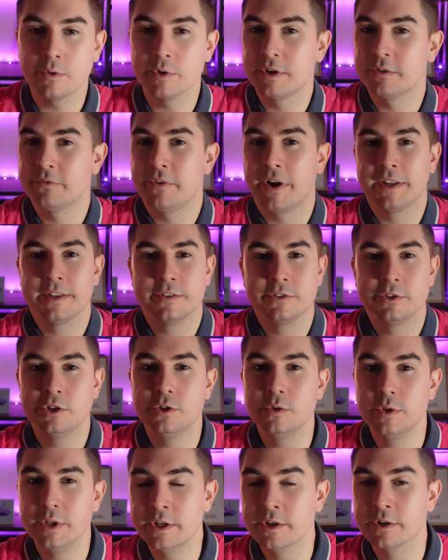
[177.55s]
or you could find it in
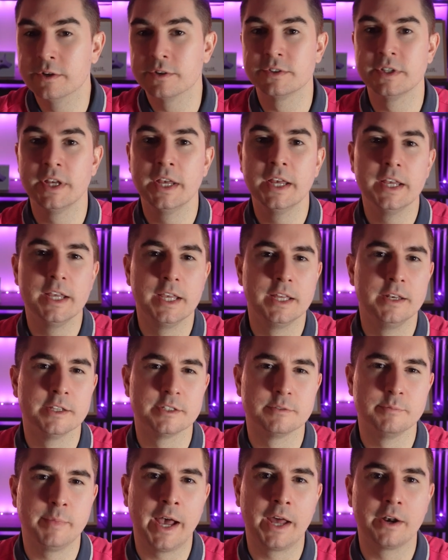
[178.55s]
two years. It
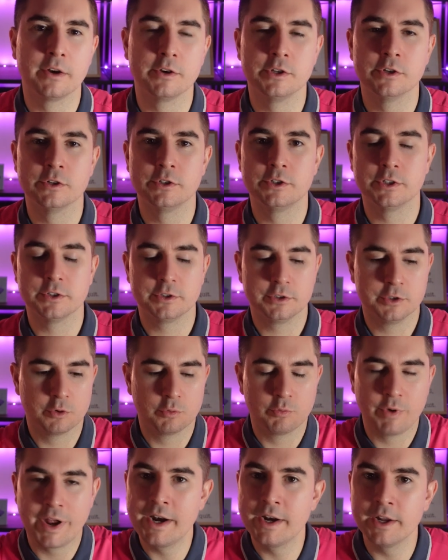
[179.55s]
doesn't matter. You're just,
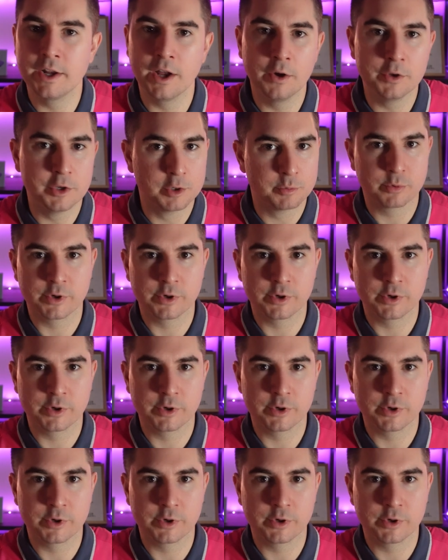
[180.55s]
you're ready to go. You're